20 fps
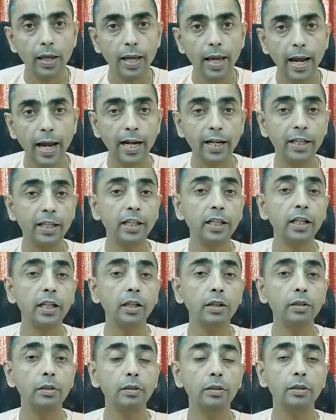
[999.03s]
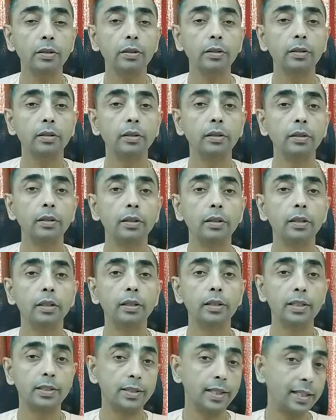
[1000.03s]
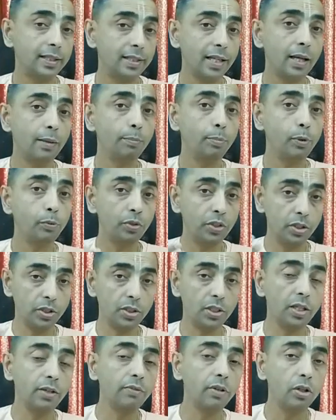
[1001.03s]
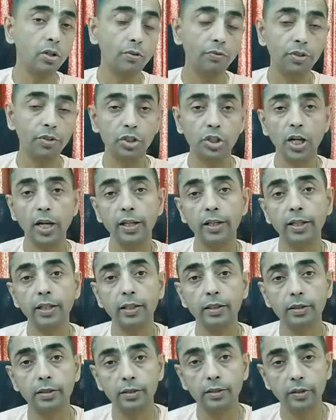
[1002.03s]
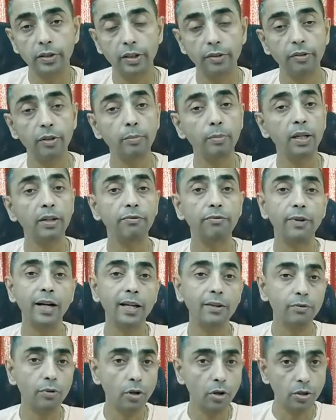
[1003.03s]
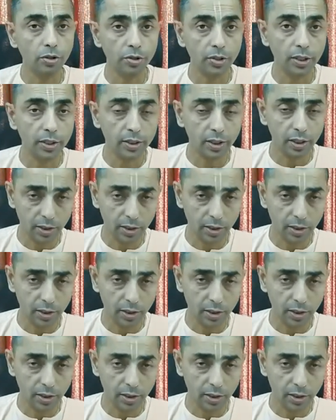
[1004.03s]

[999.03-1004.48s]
And here, this example which is given of a chariot driven by five horses,